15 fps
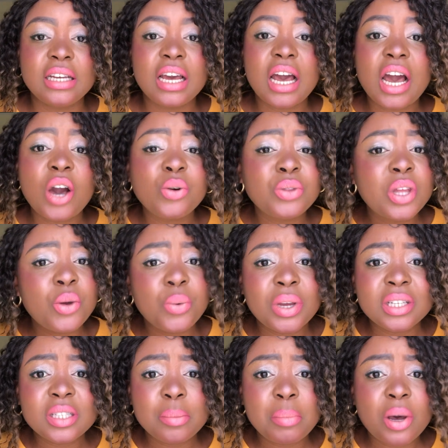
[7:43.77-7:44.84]
how they
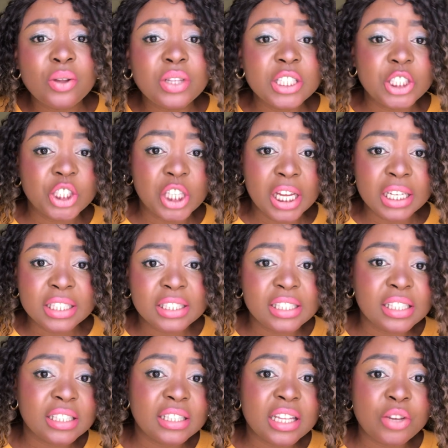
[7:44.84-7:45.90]
went about the
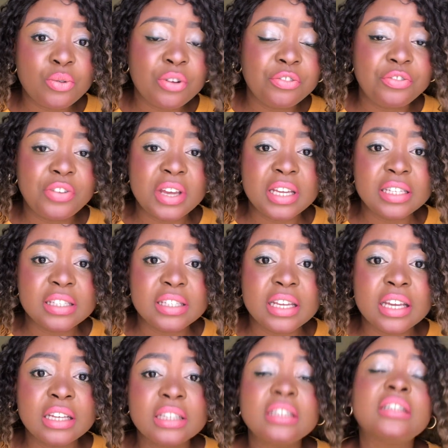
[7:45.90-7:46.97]
challenges they were
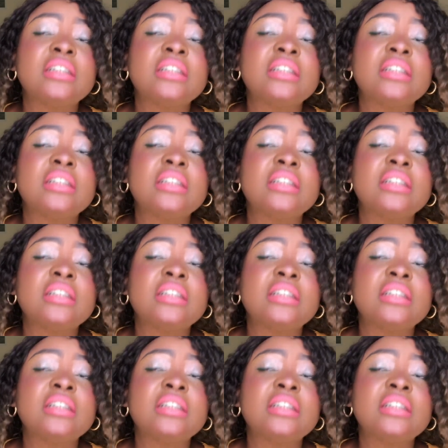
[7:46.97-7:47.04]
facing,